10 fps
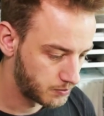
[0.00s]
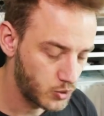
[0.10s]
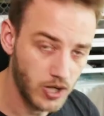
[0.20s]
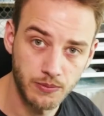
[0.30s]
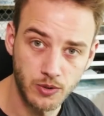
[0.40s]

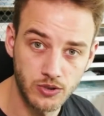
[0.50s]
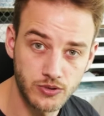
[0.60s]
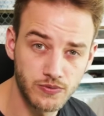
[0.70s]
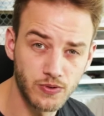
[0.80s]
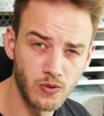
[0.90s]

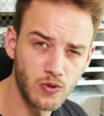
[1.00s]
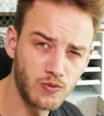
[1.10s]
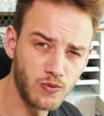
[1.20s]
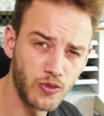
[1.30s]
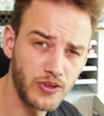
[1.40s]
primers
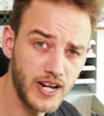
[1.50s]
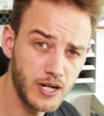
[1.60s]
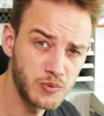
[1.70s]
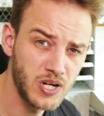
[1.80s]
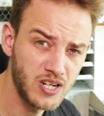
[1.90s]
for the
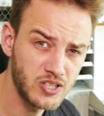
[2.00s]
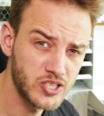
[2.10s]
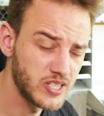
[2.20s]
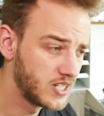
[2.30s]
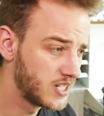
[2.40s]

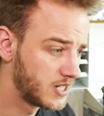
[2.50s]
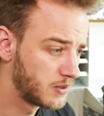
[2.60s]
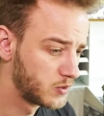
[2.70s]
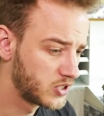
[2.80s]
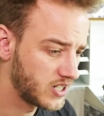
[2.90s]
airbrush,
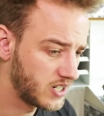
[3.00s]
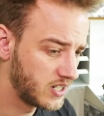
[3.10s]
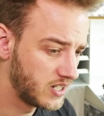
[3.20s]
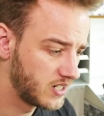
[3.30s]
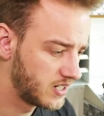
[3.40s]
which
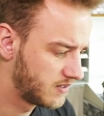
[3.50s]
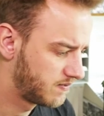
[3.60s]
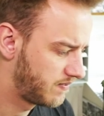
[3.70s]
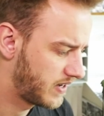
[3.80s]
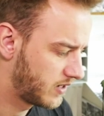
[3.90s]
I
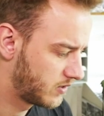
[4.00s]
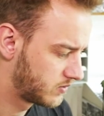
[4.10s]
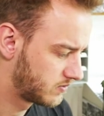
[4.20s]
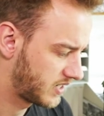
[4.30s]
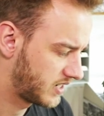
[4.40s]
have
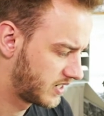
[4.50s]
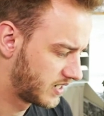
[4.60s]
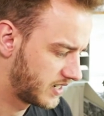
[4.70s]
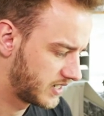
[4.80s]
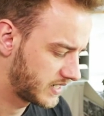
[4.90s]
found kind
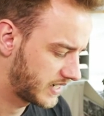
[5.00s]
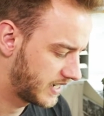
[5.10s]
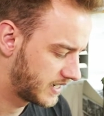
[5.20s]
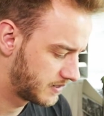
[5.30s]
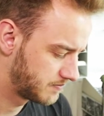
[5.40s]
of
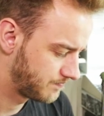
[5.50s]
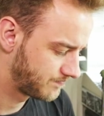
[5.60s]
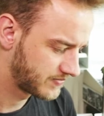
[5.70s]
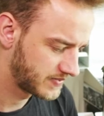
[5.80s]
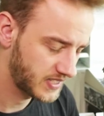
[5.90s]

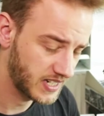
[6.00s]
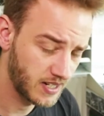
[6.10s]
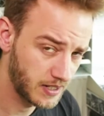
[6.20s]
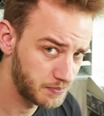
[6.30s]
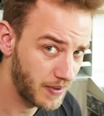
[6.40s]

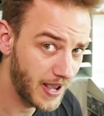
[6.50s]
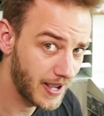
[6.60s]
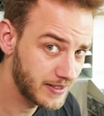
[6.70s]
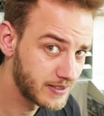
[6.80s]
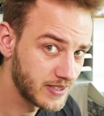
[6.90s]
like
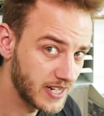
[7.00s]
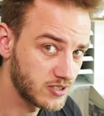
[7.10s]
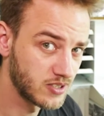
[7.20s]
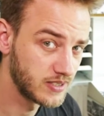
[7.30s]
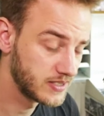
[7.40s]
bad.
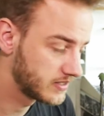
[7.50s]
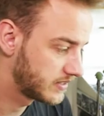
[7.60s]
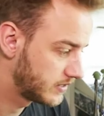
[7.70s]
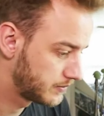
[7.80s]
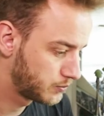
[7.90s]
Actually,
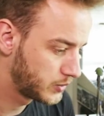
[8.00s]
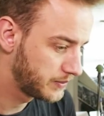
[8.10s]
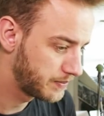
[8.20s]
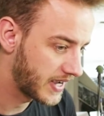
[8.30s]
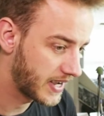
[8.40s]
they're
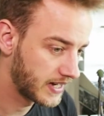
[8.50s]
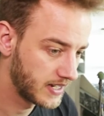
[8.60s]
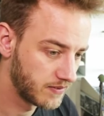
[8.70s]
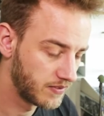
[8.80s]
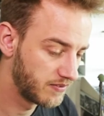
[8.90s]
pretty bad.
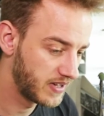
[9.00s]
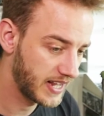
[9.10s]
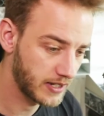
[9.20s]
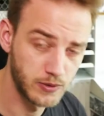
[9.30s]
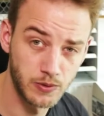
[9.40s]
The
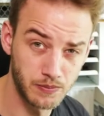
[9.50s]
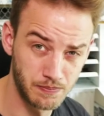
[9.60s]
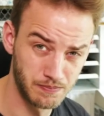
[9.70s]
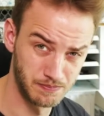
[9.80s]
Vallejo